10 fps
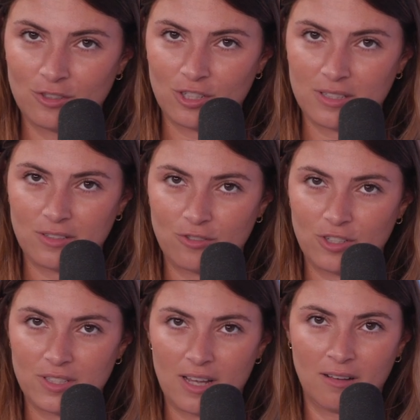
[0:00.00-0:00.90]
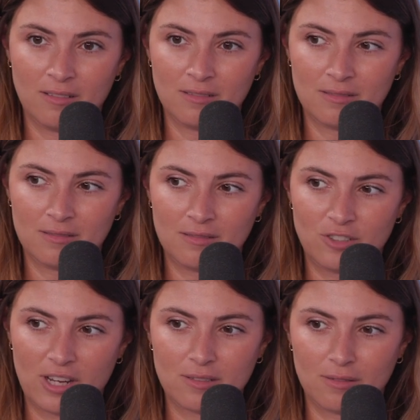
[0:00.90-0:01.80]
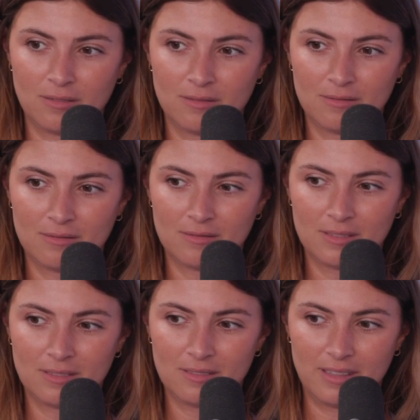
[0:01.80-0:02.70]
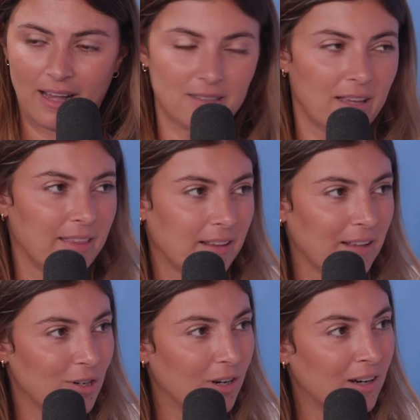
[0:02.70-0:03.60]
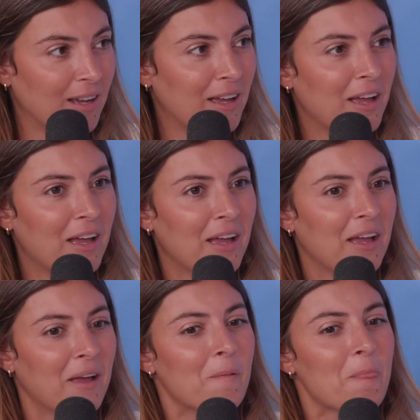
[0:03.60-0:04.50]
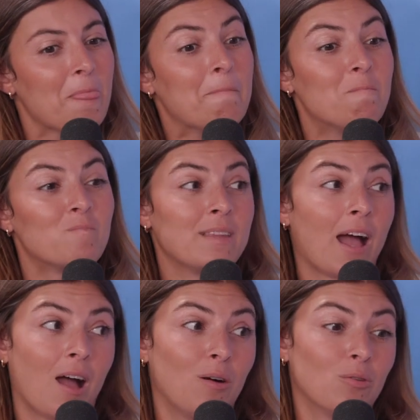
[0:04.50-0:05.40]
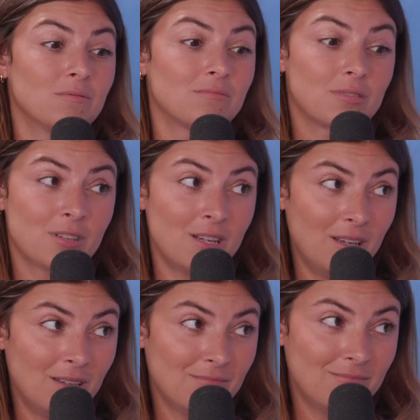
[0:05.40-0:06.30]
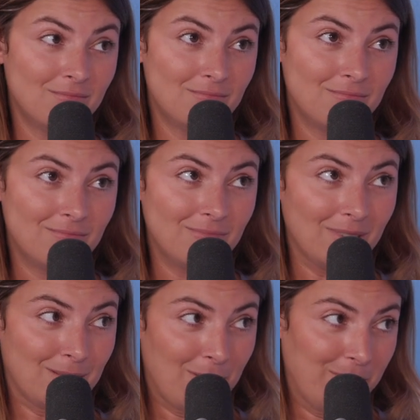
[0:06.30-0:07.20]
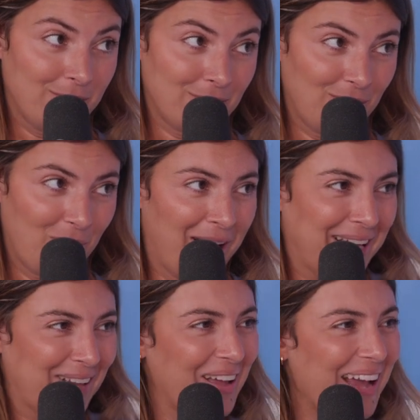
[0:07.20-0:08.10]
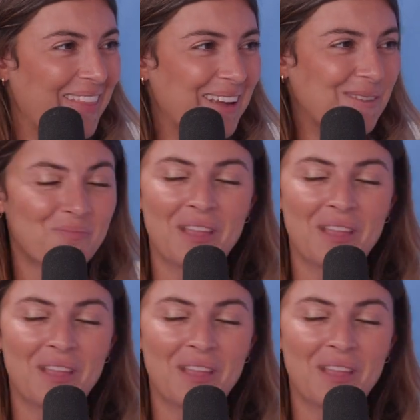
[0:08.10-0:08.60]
Just Giselle? Jessel? Yes, I think that's her. Now, she is maybe just annoying. Like, I think,